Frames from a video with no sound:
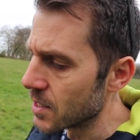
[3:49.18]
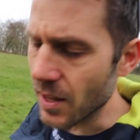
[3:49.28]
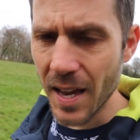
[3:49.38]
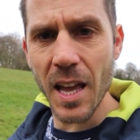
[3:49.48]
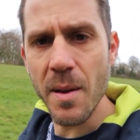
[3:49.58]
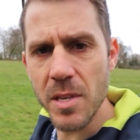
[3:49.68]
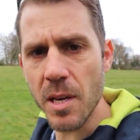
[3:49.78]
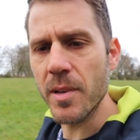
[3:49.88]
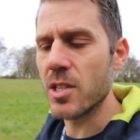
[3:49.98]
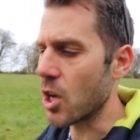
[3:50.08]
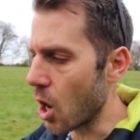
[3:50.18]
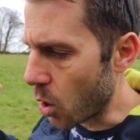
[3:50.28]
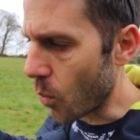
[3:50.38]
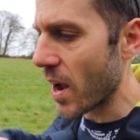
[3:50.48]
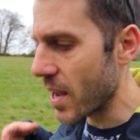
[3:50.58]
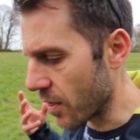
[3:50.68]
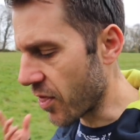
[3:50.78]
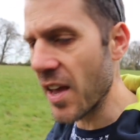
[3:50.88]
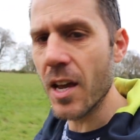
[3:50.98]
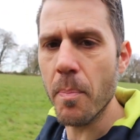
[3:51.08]
So that gave me something to go away and
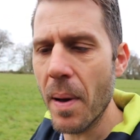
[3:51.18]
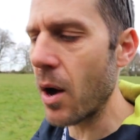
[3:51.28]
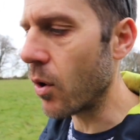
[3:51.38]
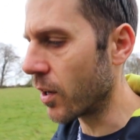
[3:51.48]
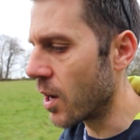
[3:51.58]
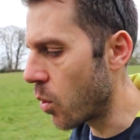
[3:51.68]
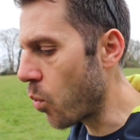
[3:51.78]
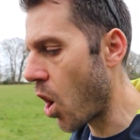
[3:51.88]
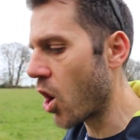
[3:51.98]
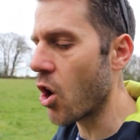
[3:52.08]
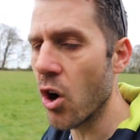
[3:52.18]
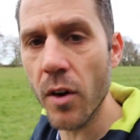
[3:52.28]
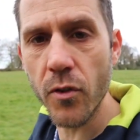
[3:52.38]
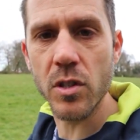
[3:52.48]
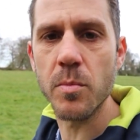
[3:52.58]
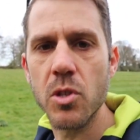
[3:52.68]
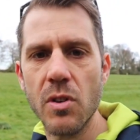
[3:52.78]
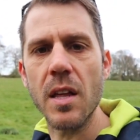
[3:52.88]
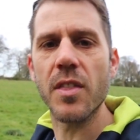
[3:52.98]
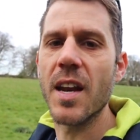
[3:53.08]
think about and work on. I've got some
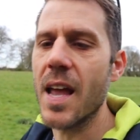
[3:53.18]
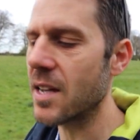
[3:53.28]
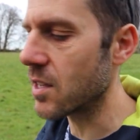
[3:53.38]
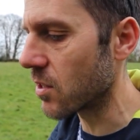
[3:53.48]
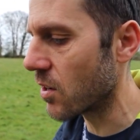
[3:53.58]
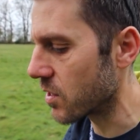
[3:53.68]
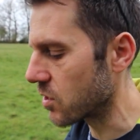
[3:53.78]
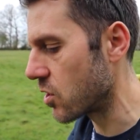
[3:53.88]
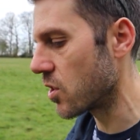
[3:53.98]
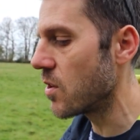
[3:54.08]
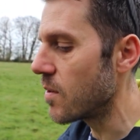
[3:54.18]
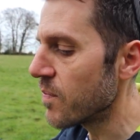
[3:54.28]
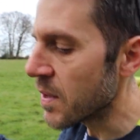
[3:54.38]
strengthening exercises to do.